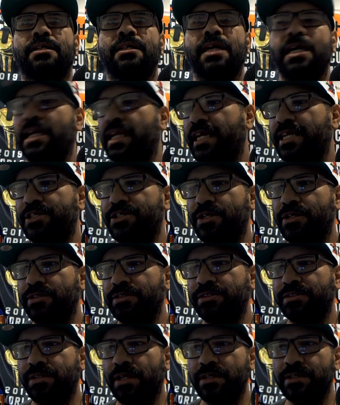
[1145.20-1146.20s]
NHL
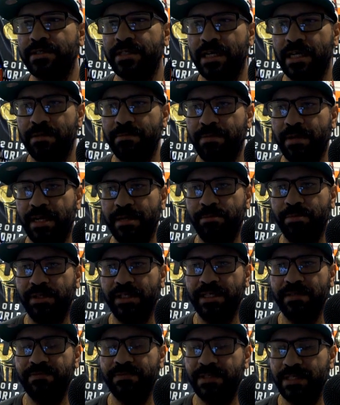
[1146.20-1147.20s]
starting up, I
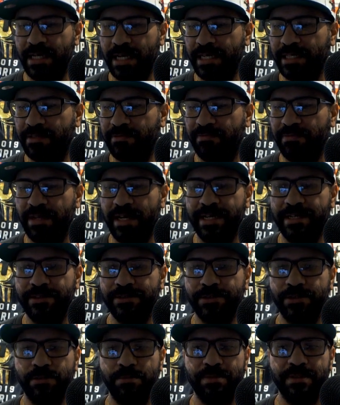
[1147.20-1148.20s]
believe, tonight. The
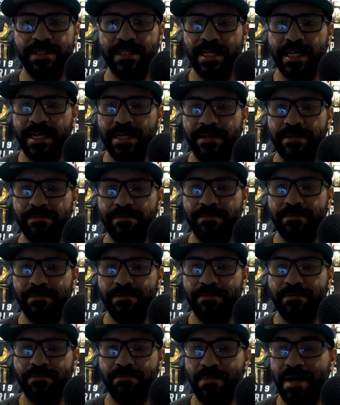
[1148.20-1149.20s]
Flyers open tonight.
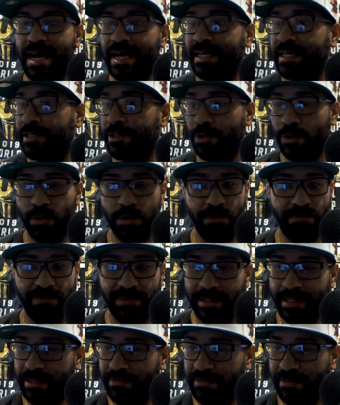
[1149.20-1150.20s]
Mine and your
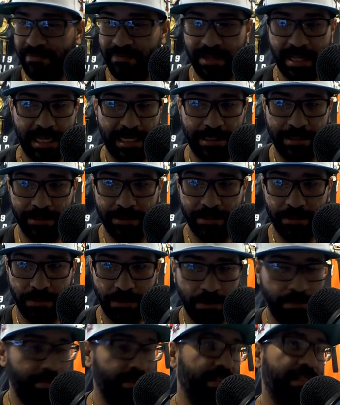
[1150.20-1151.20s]
Philadelphia Flyers
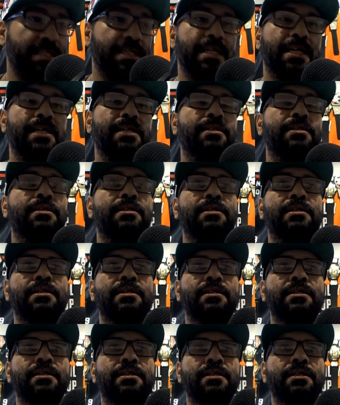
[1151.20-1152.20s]
open tonight.
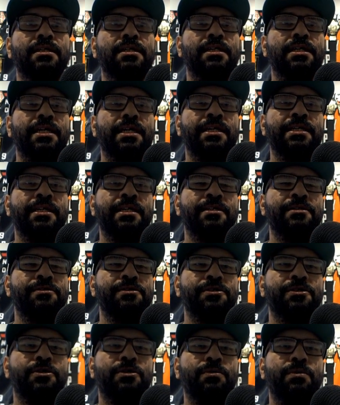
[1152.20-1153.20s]
And then,
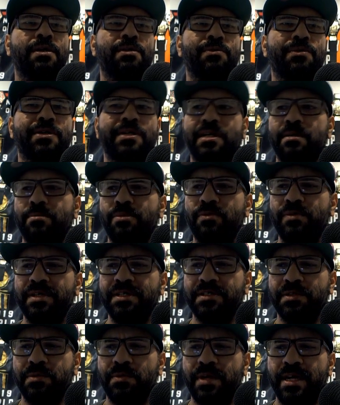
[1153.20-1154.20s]
we're a couple
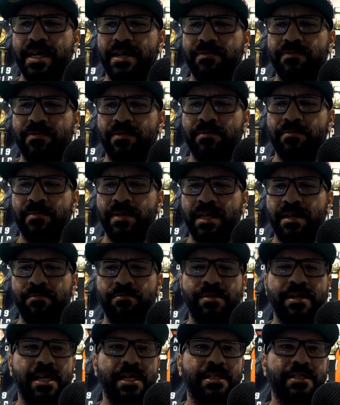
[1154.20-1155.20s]
weeks away from
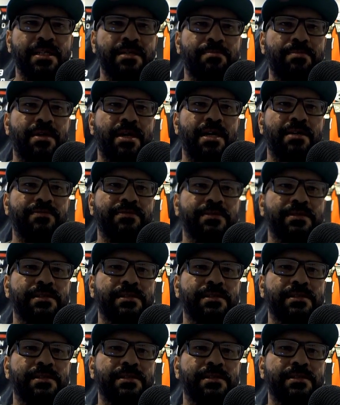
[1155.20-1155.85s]
NBA tip-off.